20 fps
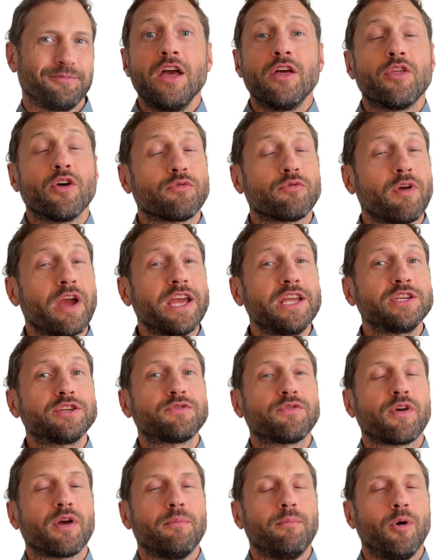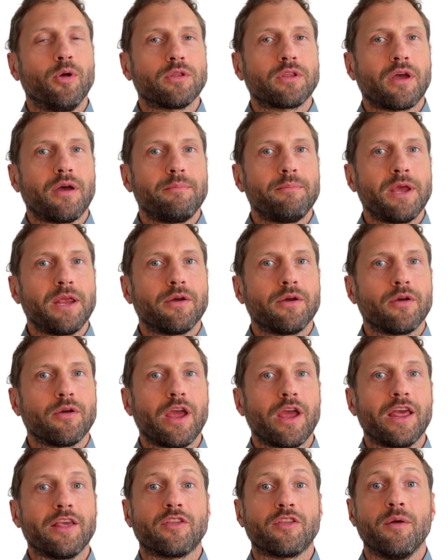The range for a multimeter
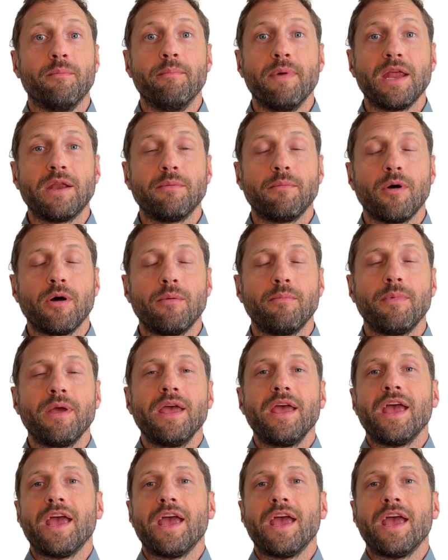is the minimum